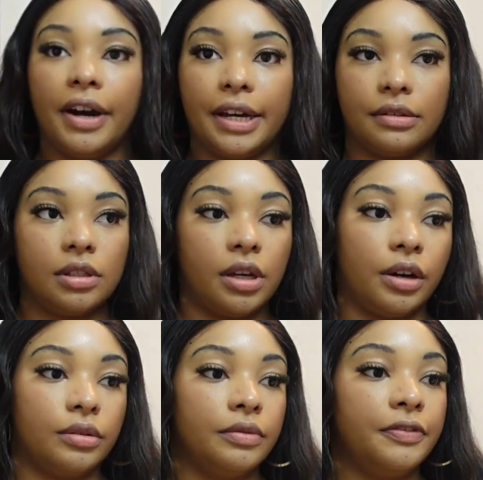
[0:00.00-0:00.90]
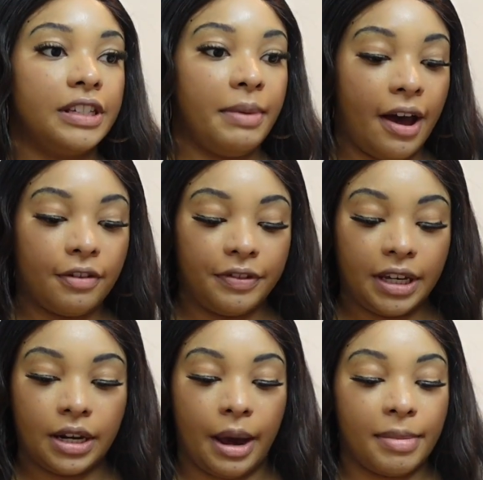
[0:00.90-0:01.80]
right, so fix my
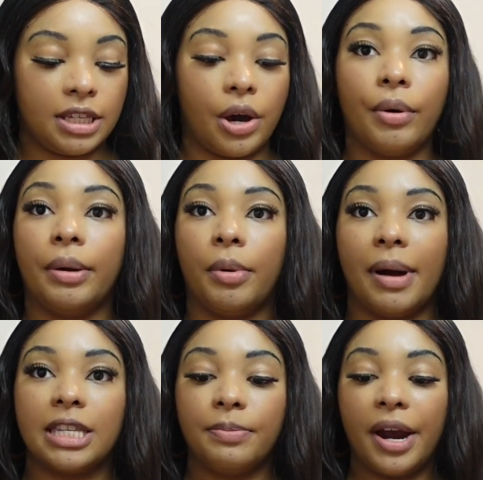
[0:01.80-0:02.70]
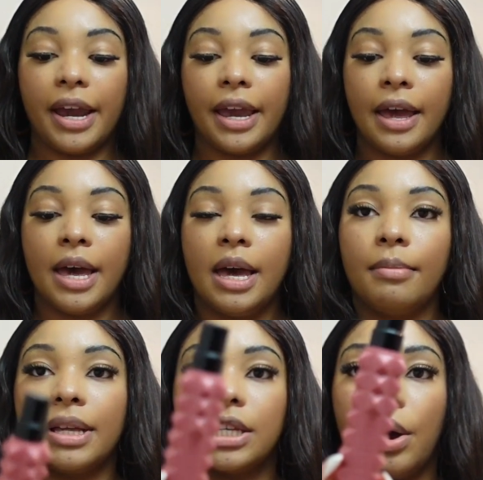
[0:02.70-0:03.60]
outfit. I'm about to go in with my spray. I'm
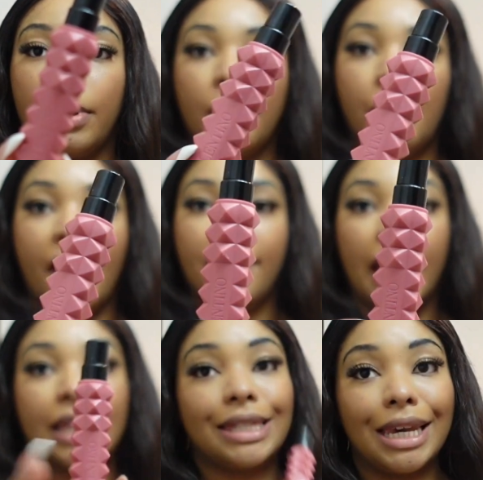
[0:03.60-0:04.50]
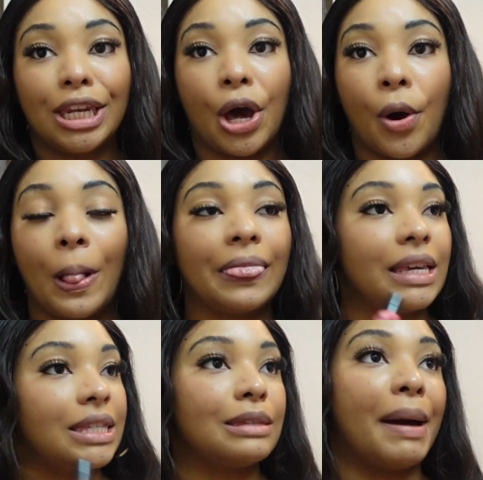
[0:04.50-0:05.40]
about to go in with my Valentino.
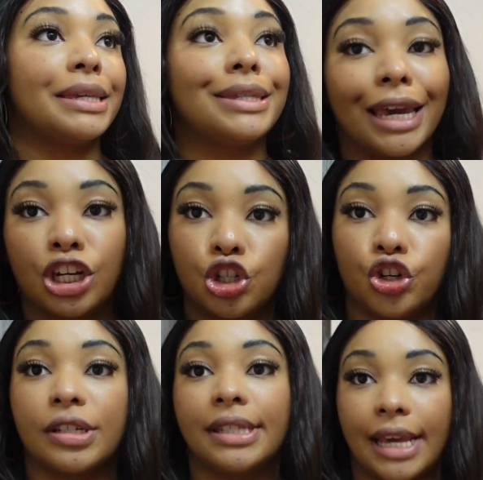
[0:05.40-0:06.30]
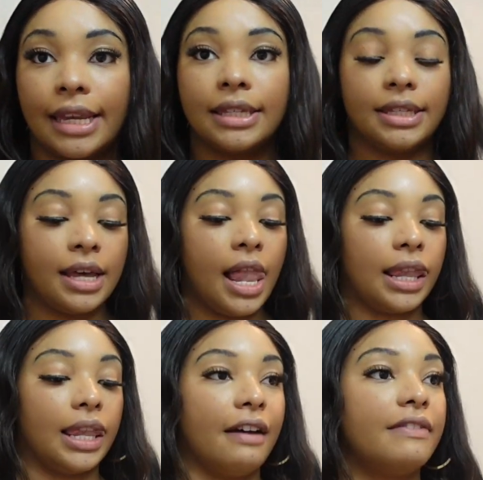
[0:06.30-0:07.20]
This is my signature scent.
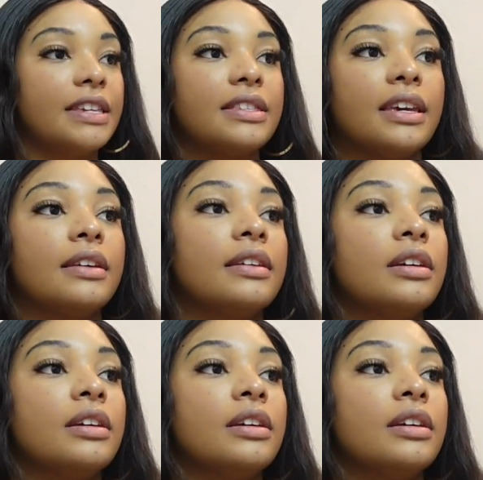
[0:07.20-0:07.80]
Love this scent,